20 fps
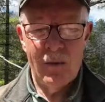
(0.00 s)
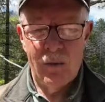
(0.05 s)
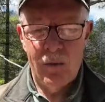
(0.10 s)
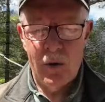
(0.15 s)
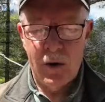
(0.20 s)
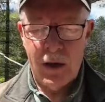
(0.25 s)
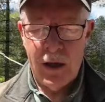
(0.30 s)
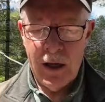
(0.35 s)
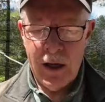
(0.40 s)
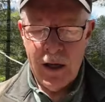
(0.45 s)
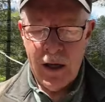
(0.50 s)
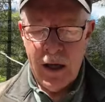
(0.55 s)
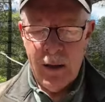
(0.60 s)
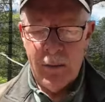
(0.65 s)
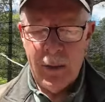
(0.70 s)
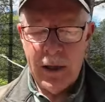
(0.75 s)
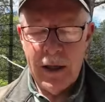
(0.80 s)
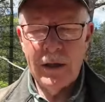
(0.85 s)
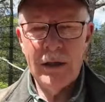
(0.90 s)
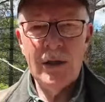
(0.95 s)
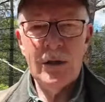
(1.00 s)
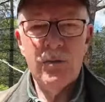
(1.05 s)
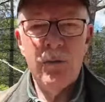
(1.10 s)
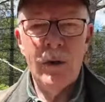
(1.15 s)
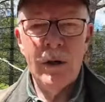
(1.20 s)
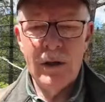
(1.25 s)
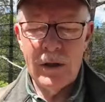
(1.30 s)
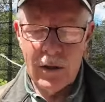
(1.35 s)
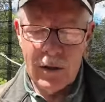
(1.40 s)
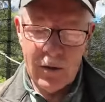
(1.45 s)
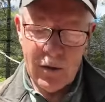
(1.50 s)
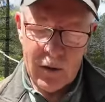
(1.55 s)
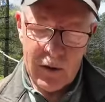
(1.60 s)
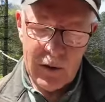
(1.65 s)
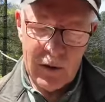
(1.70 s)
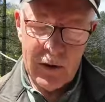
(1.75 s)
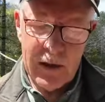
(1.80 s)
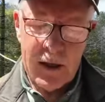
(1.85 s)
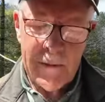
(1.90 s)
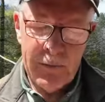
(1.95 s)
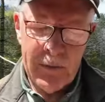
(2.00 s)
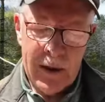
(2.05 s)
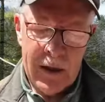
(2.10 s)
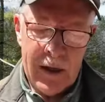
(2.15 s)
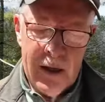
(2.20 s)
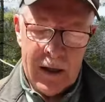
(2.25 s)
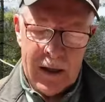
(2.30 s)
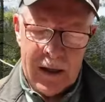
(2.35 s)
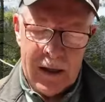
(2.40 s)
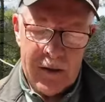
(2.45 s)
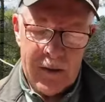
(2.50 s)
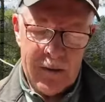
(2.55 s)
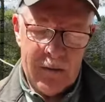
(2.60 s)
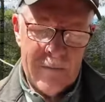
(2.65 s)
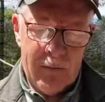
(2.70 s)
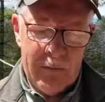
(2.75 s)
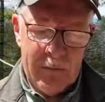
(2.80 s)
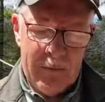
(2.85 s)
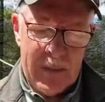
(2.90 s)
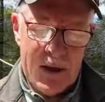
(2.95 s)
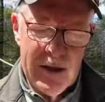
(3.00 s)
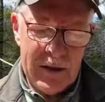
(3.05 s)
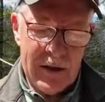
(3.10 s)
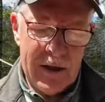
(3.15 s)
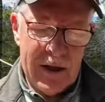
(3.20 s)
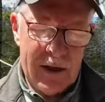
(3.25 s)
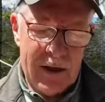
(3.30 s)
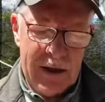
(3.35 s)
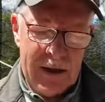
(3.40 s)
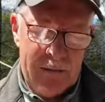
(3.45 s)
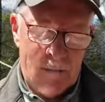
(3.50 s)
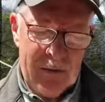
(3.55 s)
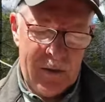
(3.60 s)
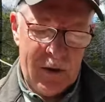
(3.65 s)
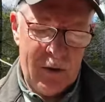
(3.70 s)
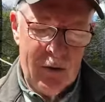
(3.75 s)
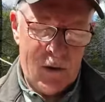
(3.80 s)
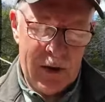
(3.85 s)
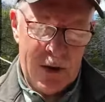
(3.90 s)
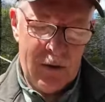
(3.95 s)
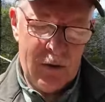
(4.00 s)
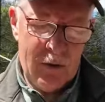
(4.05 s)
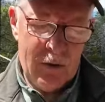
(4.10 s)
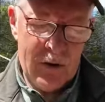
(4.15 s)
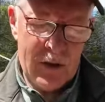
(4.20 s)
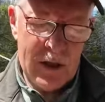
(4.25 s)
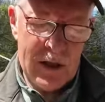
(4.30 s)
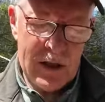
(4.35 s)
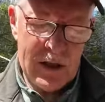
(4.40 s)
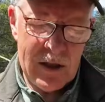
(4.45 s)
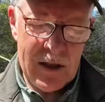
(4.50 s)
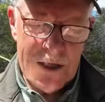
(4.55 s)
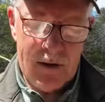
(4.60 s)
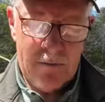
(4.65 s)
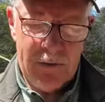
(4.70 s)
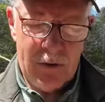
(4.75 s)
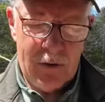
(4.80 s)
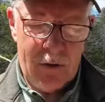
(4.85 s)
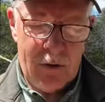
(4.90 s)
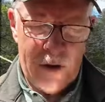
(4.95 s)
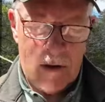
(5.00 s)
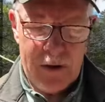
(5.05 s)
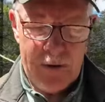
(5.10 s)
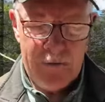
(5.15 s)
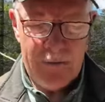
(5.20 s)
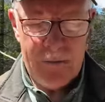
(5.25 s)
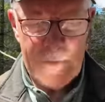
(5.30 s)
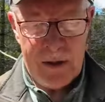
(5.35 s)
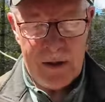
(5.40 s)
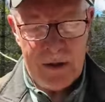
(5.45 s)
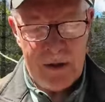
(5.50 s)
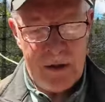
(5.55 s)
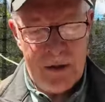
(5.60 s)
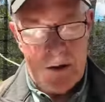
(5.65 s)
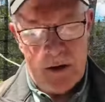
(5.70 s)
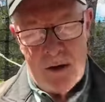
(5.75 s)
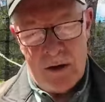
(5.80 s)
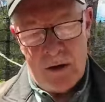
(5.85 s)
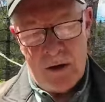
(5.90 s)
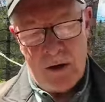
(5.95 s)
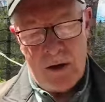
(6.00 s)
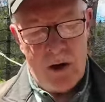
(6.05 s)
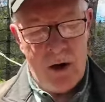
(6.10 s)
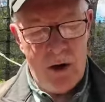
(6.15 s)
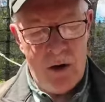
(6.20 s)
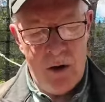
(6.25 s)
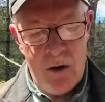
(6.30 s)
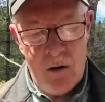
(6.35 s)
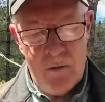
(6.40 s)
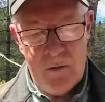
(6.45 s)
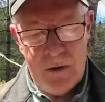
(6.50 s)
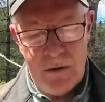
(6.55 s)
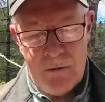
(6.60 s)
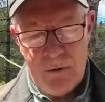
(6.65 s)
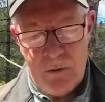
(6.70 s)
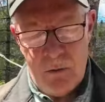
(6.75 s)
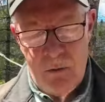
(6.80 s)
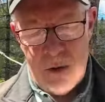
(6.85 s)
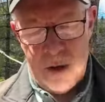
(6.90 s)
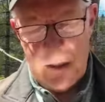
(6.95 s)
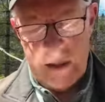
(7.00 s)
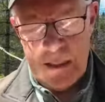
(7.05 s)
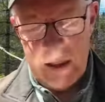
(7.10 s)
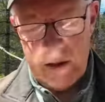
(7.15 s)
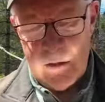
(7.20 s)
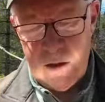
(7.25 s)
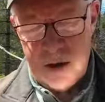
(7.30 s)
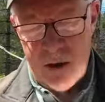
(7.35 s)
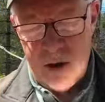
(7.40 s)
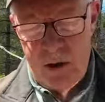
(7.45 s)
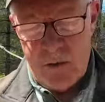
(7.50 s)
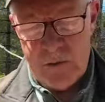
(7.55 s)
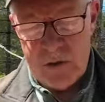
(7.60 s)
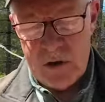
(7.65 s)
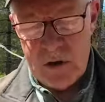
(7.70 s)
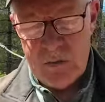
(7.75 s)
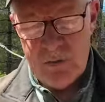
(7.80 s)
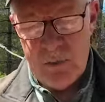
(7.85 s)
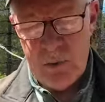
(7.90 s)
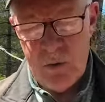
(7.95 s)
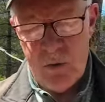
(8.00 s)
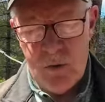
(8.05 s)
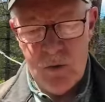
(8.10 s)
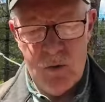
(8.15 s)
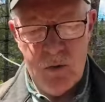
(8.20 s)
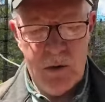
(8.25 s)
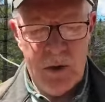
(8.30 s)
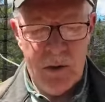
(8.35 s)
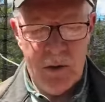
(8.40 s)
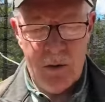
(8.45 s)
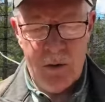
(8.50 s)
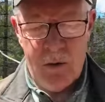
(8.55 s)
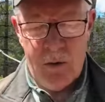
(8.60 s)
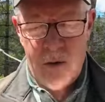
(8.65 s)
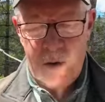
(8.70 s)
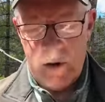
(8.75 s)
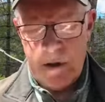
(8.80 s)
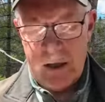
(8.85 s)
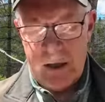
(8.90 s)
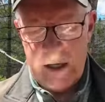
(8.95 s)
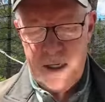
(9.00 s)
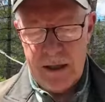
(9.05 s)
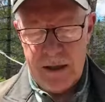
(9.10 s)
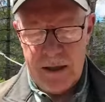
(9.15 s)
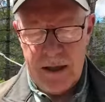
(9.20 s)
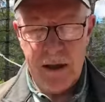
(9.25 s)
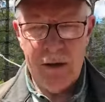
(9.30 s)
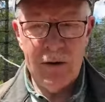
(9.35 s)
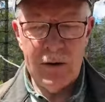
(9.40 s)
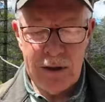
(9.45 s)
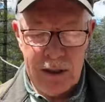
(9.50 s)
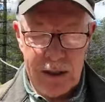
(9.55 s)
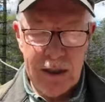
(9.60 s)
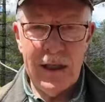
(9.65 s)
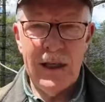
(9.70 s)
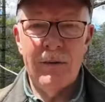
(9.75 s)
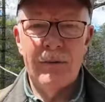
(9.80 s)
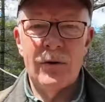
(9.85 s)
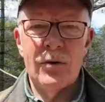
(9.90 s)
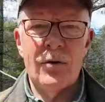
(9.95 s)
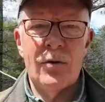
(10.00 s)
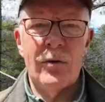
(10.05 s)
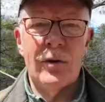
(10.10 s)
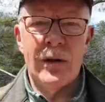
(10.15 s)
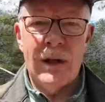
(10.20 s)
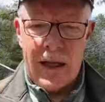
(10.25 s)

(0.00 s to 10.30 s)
wood. But I just wanted to show you that basically you can use this knife to carve if you needed to carve a spoon or anything else. I didn't even show you